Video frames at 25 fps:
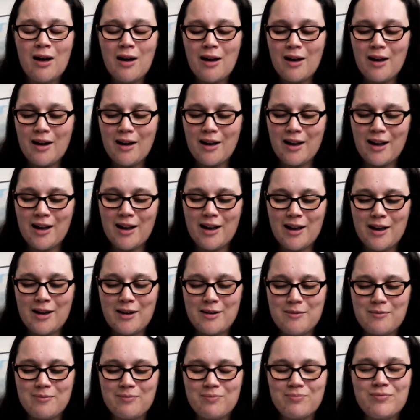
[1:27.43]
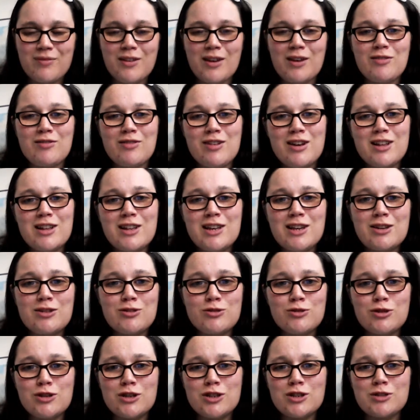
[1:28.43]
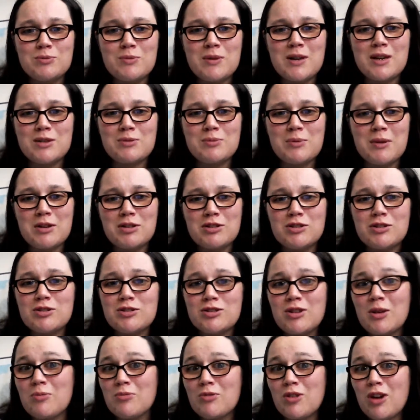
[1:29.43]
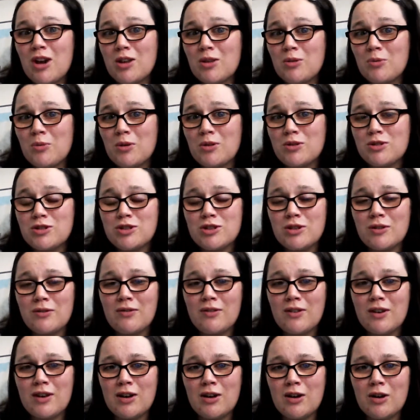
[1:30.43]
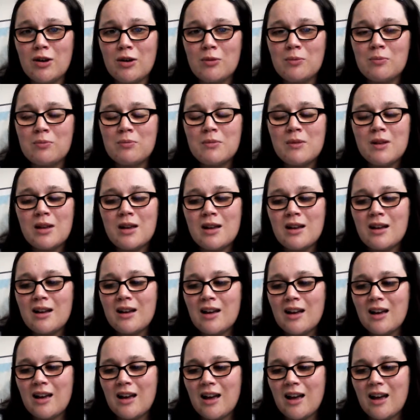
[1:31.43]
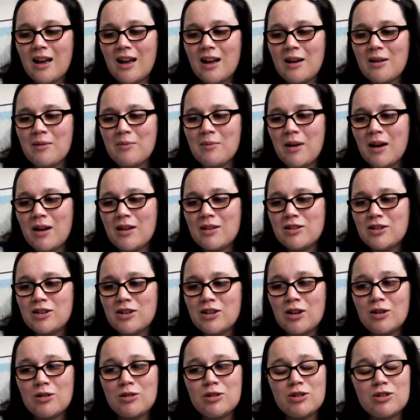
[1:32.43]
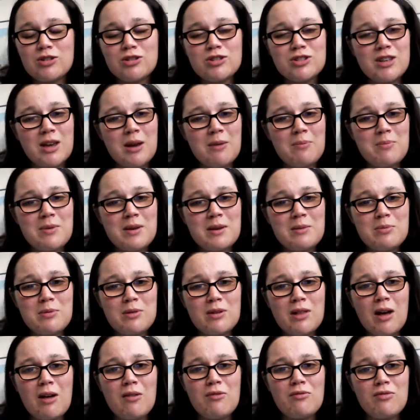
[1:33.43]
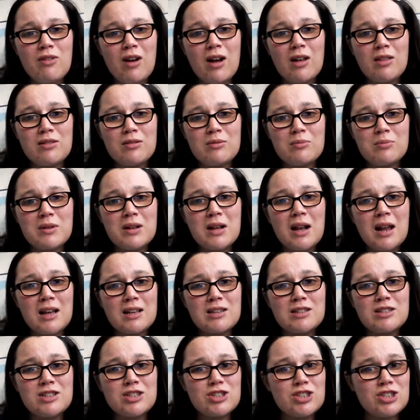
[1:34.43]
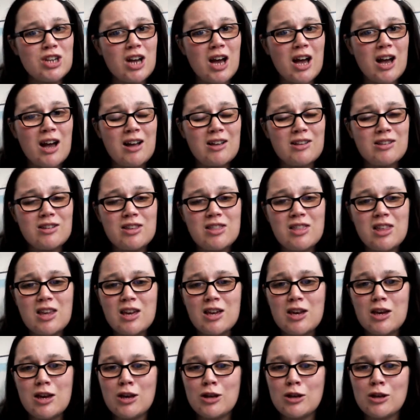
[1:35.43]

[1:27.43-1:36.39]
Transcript: Um, it really annoys me, especially because I'm trying to watch the film. Um, and you know, you just get people that randomly like to chat, and you're thinking,